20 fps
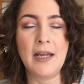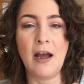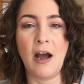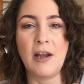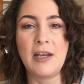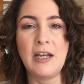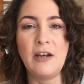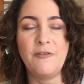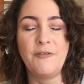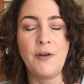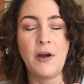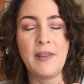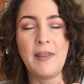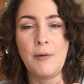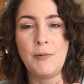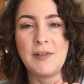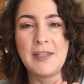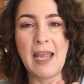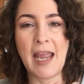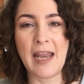I didn't find there
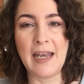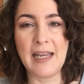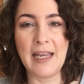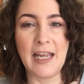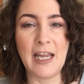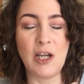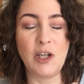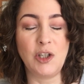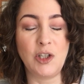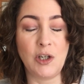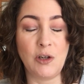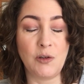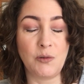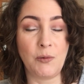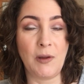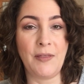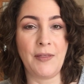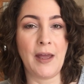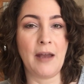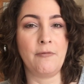was any issues
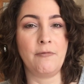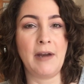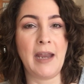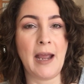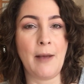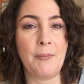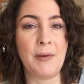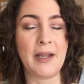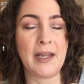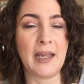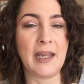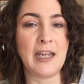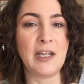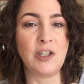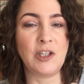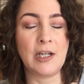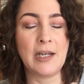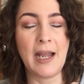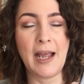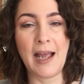with that
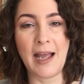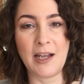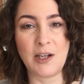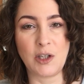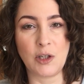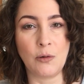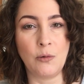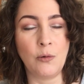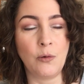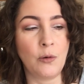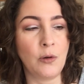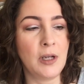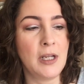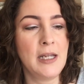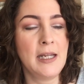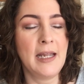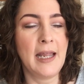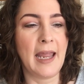reapplication at all.